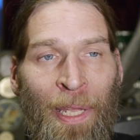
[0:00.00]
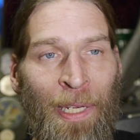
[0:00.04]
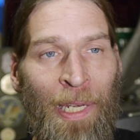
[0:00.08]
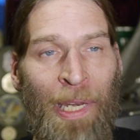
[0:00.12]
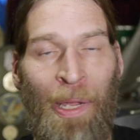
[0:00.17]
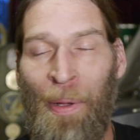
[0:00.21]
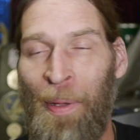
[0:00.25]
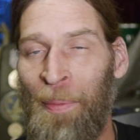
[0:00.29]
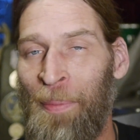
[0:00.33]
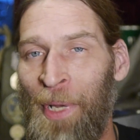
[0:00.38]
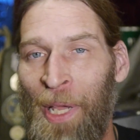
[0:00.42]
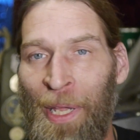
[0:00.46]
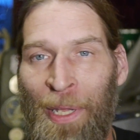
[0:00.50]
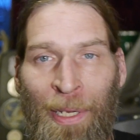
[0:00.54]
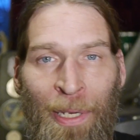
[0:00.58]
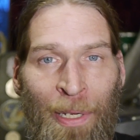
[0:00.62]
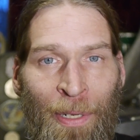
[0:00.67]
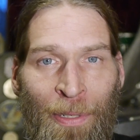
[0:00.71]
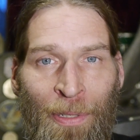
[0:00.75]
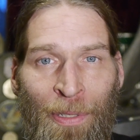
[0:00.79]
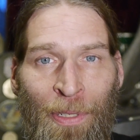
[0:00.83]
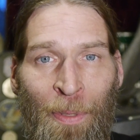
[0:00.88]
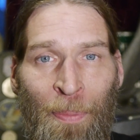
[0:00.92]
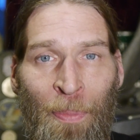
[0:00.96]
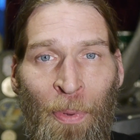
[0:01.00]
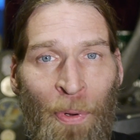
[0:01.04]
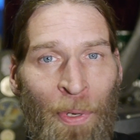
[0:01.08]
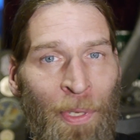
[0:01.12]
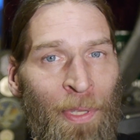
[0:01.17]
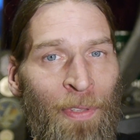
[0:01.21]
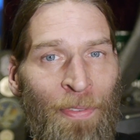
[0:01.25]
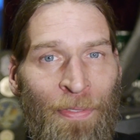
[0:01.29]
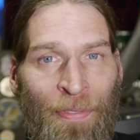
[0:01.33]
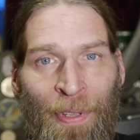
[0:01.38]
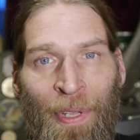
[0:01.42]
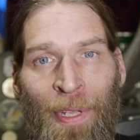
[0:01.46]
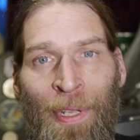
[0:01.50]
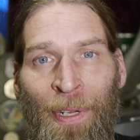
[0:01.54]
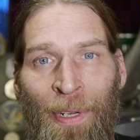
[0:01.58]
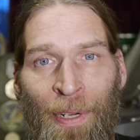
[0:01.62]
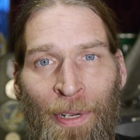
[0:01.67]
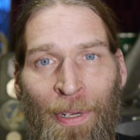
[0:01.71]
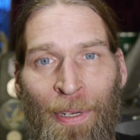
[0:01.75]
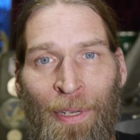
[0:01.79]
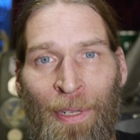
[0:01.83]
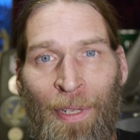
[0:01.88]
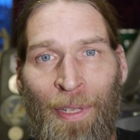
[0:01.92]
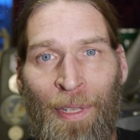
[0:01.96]
Now, I'm not here to point the
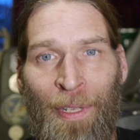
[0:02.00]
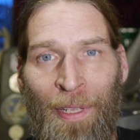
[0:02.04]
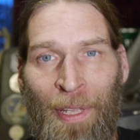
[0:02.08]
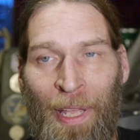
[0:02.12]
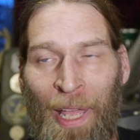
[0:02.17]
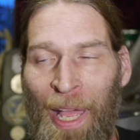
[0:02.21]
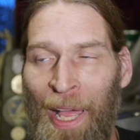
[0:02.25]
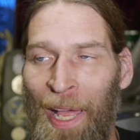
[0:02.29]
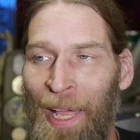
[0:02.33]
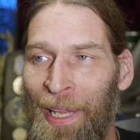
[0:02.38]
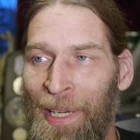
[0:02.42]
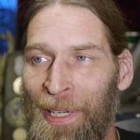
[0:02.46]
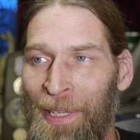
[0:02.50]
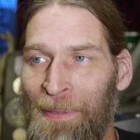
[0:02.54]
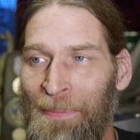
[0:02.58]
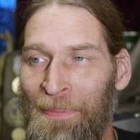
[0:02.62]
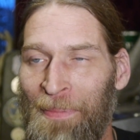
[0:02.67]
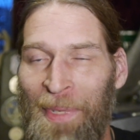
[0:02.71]
finger at